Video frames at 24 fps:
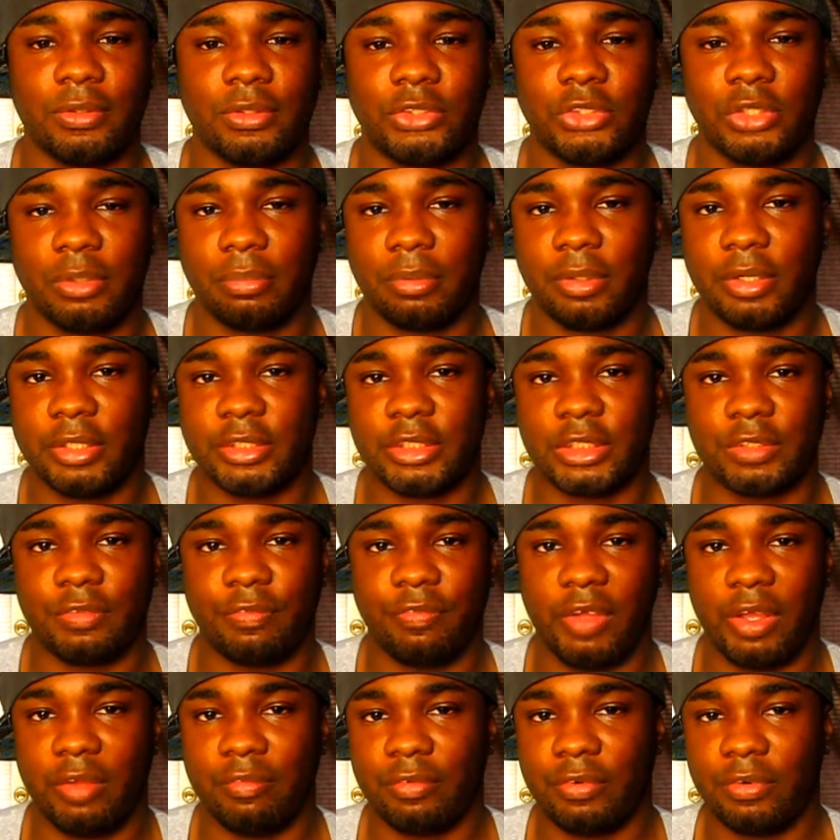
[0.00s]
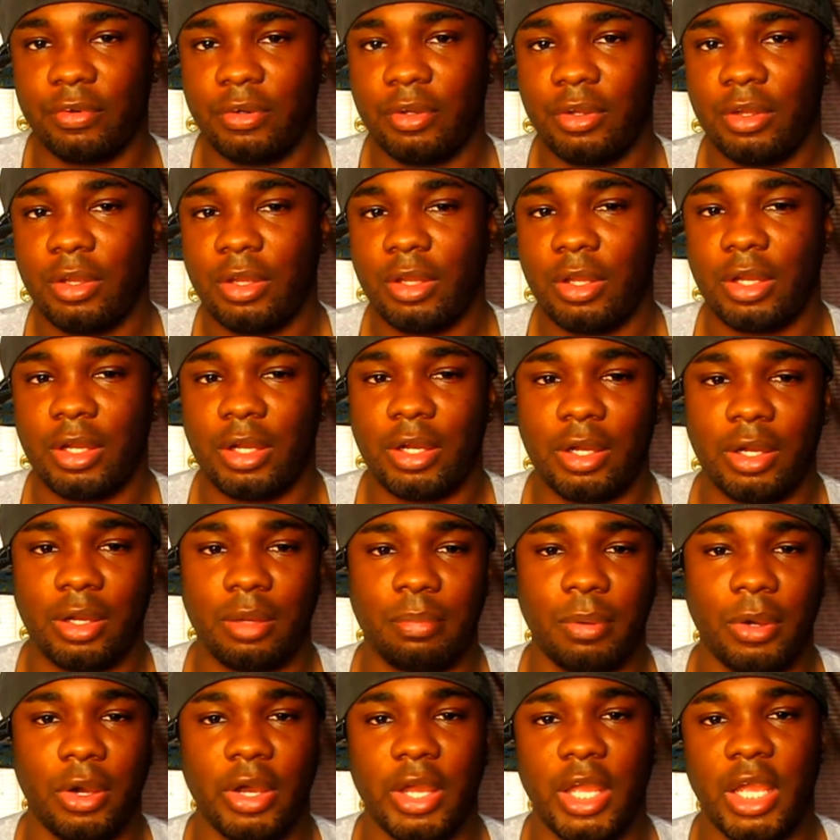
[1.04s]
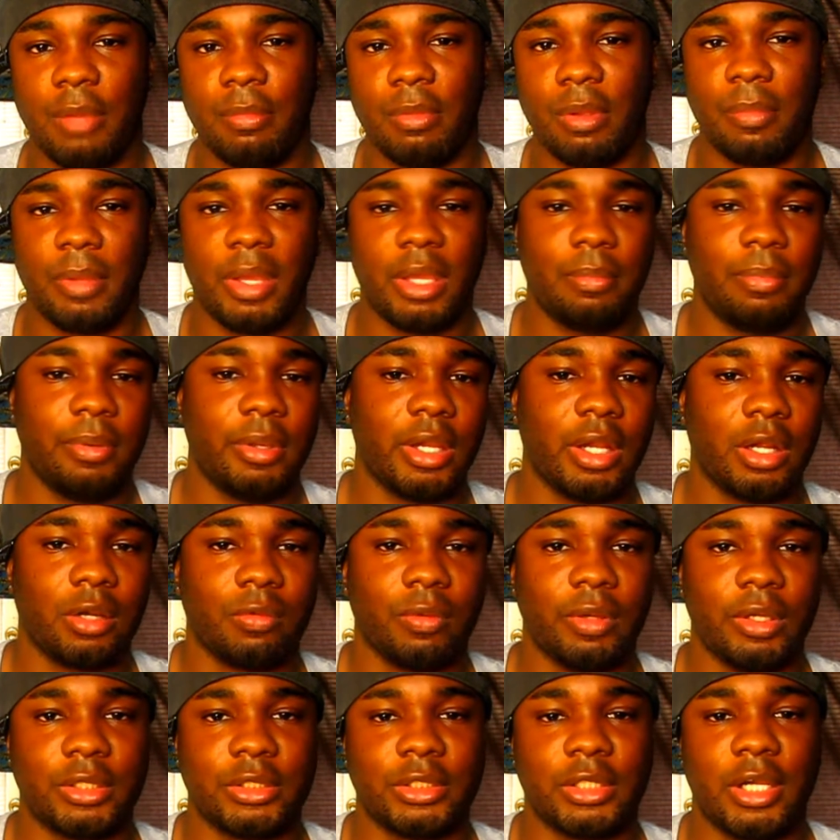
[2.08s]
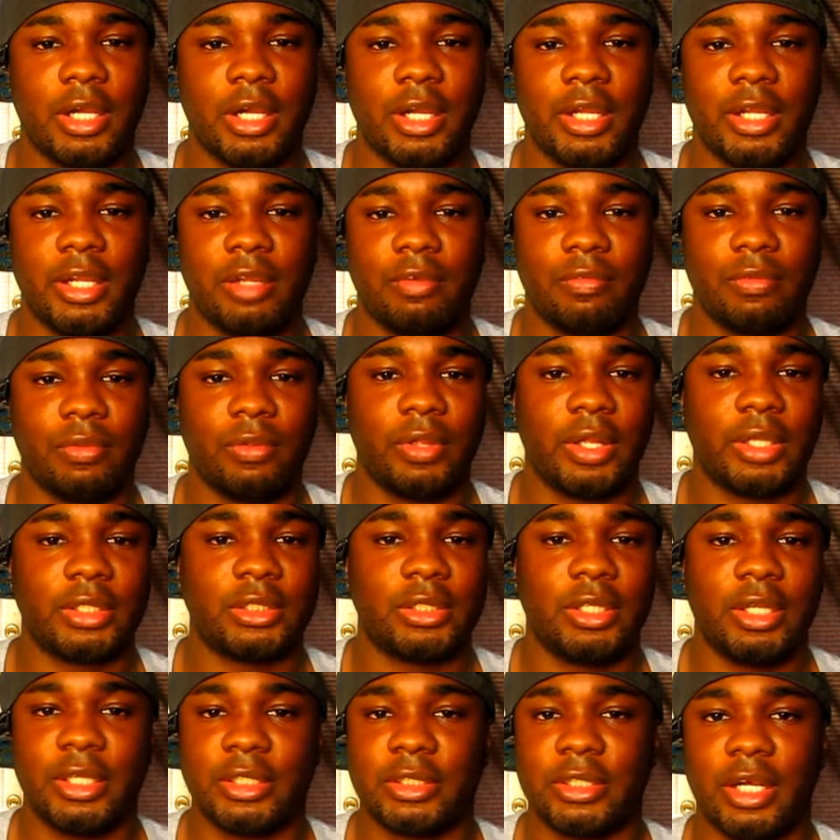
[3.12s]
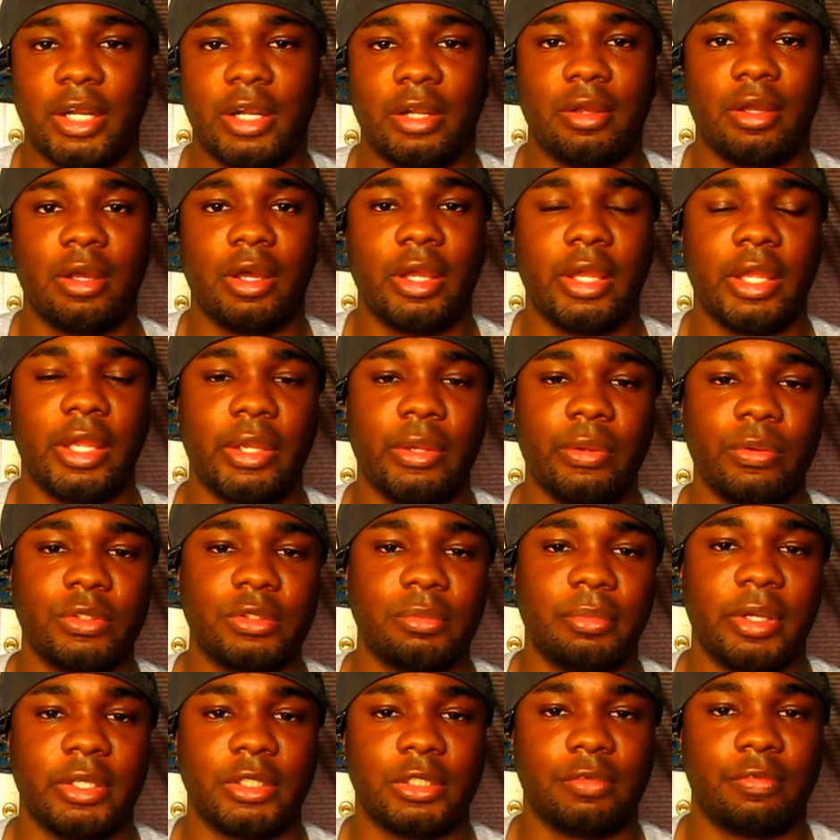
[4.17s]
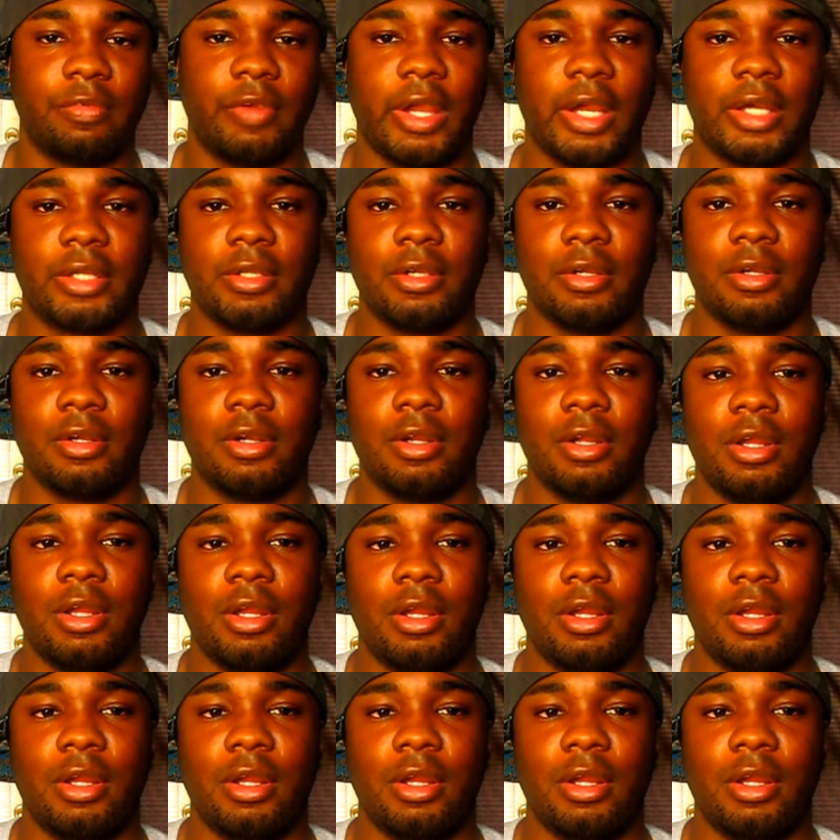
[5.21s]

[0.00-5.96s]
Triple H's favor. Paul Heyman may be at ringside, even though he's not a huge major factor.